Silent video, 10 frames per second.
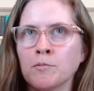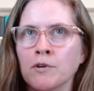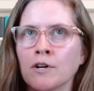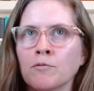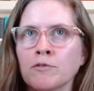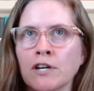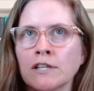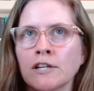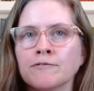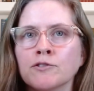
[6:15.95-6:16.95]
book, which I
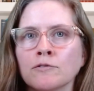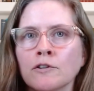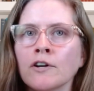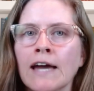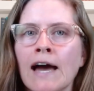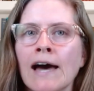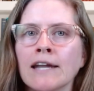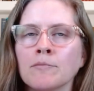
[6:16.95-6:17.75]
love to look at,